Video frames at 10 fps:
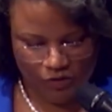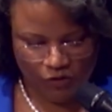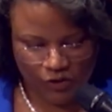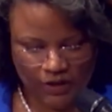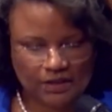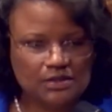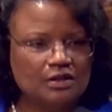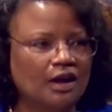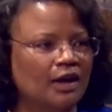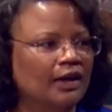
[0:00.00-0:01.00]

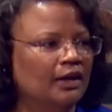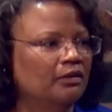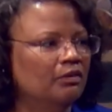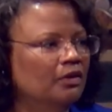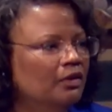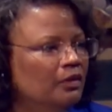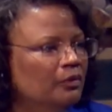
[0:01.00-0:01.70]
focused on